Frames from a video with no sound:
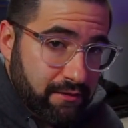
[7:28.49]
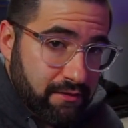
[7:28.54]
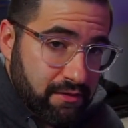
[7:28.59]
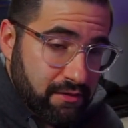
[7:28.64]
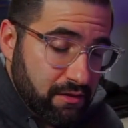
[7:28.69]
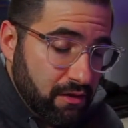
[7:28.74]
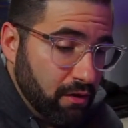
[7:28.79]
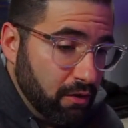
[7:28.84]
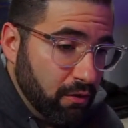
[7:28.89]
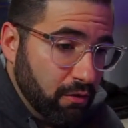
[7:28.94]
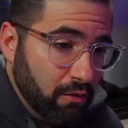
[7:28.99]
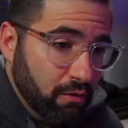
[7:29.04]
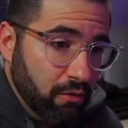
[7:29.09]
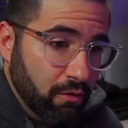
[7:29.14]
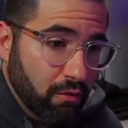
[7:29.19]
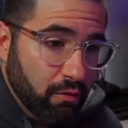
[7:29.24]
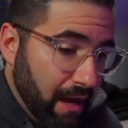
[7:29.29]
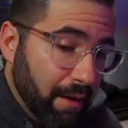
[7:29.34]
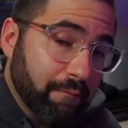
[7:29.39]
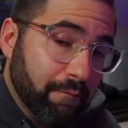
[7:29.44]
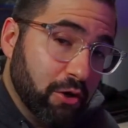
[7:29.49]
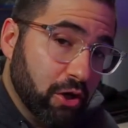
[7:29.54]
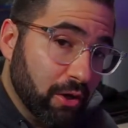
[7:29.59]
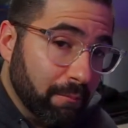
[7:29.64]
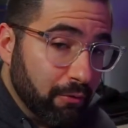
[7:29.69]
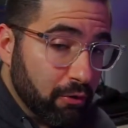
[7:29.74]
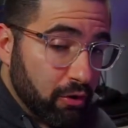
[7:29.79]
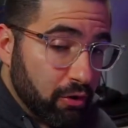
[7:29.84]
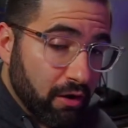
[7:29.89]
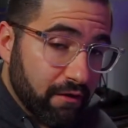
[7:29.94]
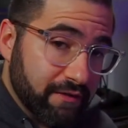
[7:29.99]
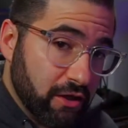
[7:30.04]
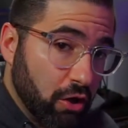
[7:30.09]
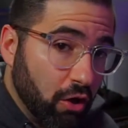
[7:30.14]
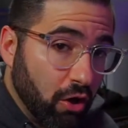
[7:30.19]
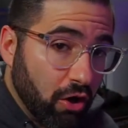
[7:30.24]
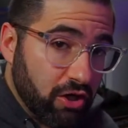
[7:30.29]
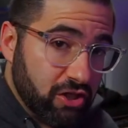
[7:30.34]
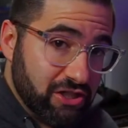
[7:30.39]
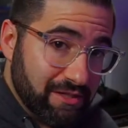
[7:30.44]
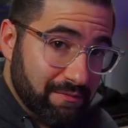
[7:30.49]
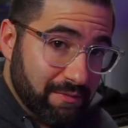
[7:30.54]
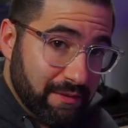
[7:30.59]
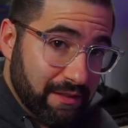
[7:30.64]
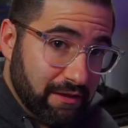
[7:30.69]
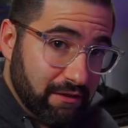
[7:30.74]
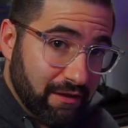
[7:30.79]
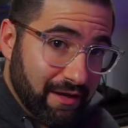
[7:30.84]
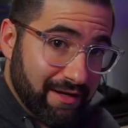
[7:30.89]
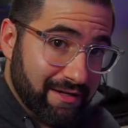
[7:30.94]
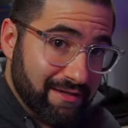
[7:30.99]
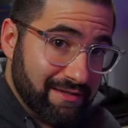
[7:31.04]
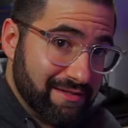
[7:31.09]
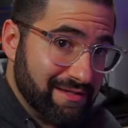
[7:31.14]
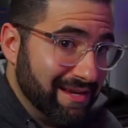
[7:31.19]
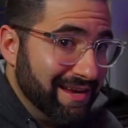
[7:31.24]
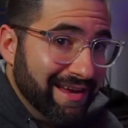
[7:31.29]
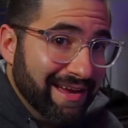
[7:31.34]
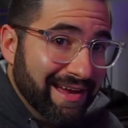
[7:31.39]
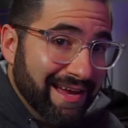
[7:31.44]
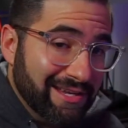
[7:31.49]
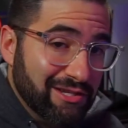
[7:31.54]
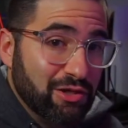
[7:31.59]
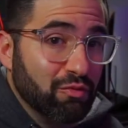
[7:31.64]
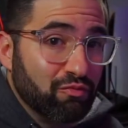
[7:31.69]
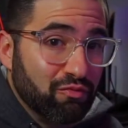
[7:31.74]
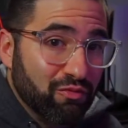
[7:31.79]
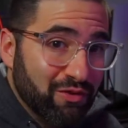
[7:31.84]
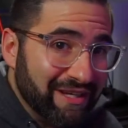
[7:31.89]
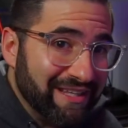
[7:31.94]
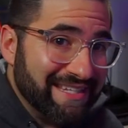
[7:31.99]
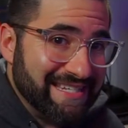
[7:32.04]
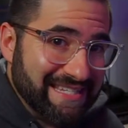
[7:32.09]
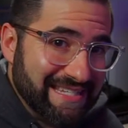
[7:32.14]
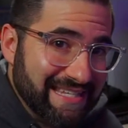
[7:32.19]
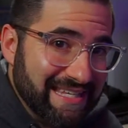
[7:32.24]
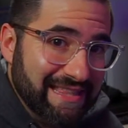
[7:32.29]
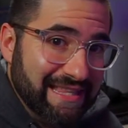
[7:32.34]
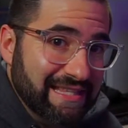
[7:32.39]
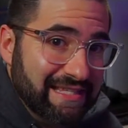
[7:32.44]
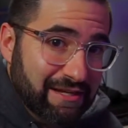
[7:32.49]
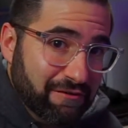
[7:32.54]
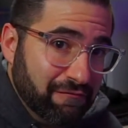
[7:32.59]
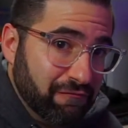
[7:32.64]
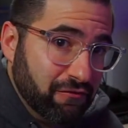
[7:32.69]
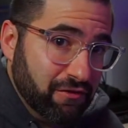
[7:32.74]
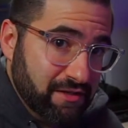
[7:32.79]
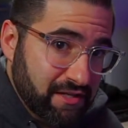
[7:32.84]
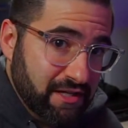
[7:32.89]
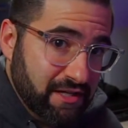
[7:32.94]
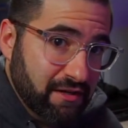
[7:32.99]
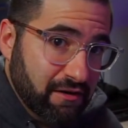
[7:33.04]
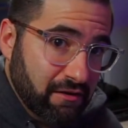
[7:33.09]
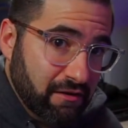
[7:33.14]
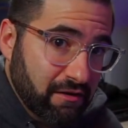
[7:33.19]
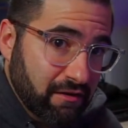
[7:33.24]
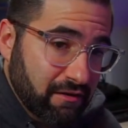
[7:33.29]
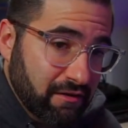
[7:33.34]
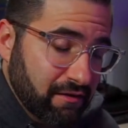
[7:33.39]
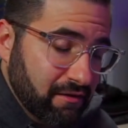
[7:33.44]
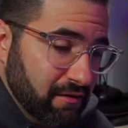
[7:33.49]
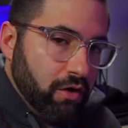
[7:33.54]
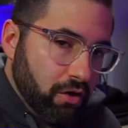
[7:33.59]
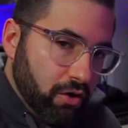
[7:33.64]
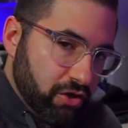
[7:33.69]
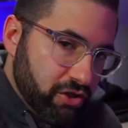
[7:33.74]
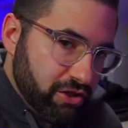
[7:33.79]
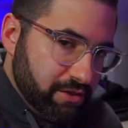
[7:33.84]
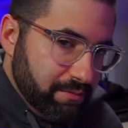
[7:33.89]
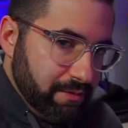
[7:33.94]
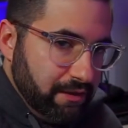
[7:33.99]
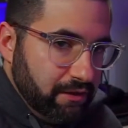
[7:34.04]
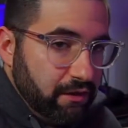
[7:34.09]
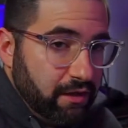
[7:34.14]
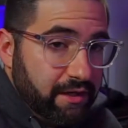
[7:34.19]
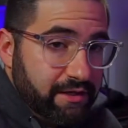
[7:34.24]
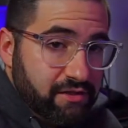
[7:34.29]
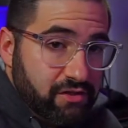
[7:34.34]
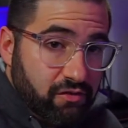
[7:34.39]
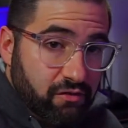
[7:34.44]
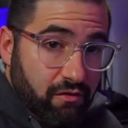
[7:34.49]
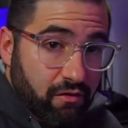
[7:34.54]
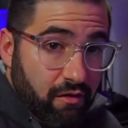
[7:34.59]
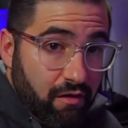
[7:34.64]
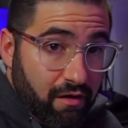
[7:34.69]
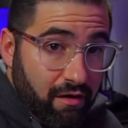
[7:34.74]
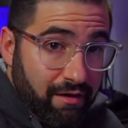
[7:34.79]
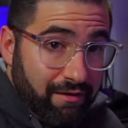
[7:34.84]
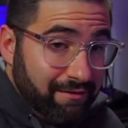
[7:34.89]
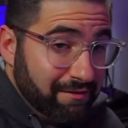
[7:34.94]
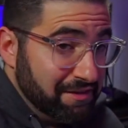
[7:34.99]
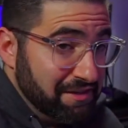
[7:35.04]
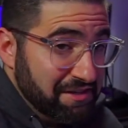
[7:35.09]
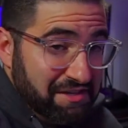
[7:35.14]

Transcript: So I'm gonna put on the RGB lights, and you can really see the difference here. RGB lights are on.